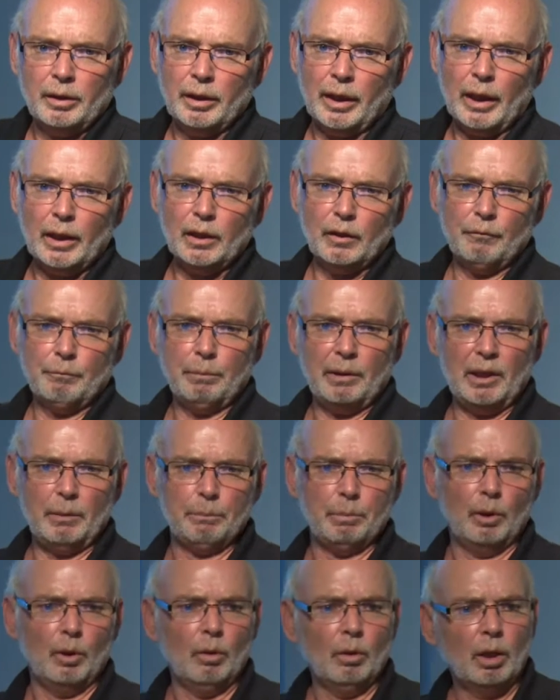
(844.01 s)
Native
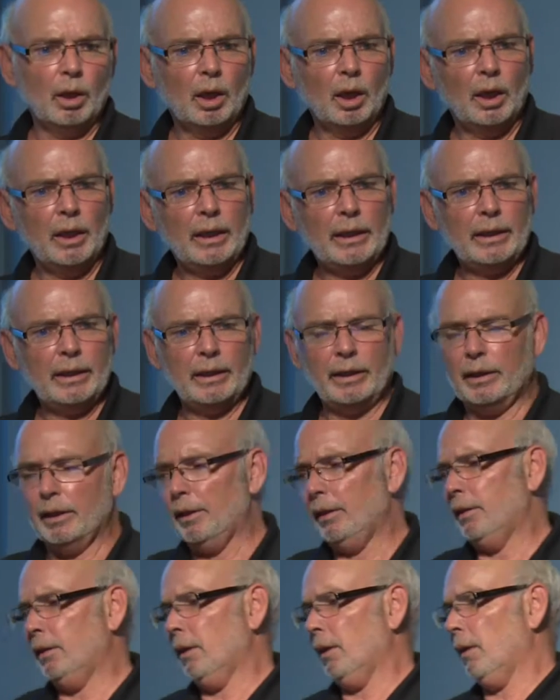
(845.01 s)
people
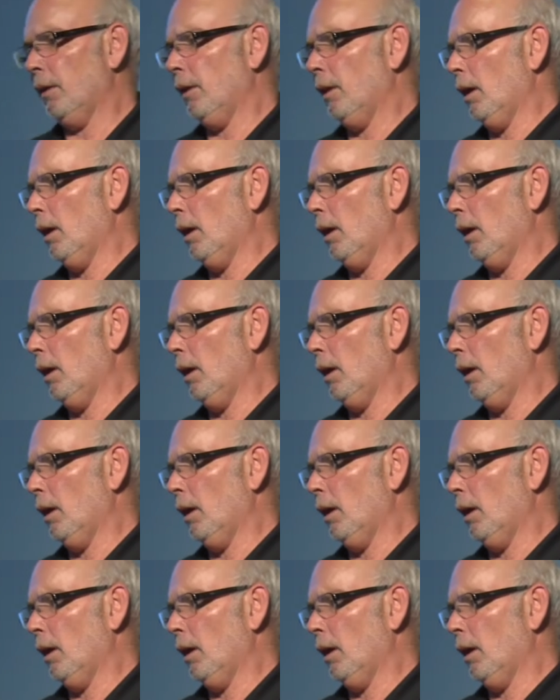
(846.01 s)
in